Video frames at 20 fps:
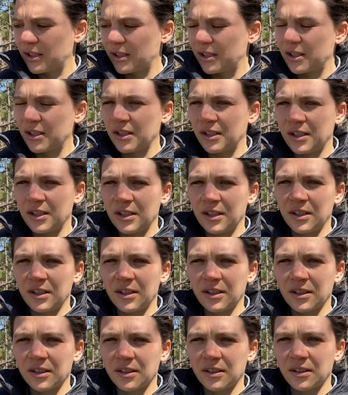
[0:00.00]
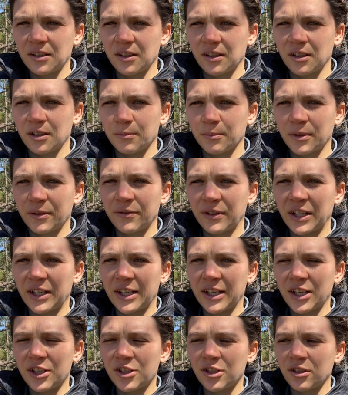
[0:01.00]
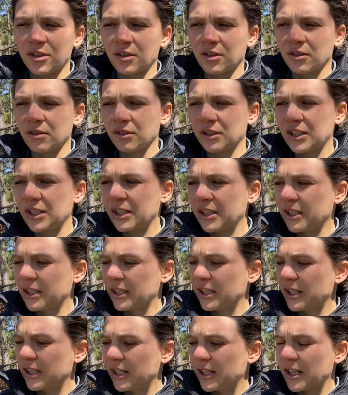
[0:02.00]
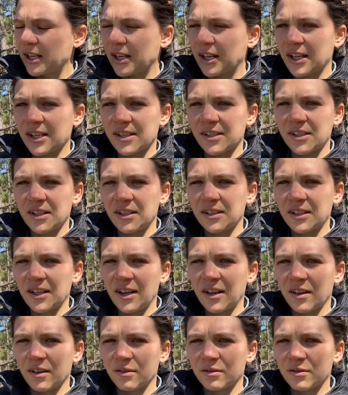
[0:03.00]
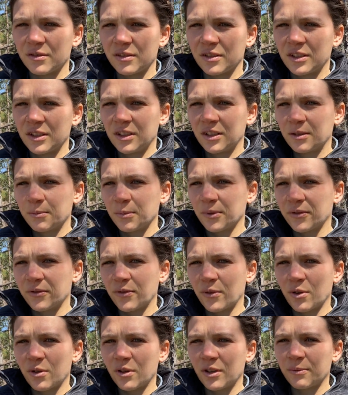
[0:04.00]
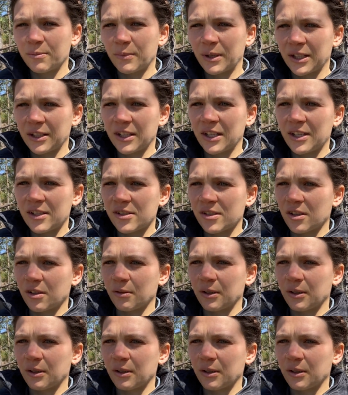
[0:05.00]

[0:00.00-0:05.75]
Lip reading: if I catch it early and I sit down before my legs go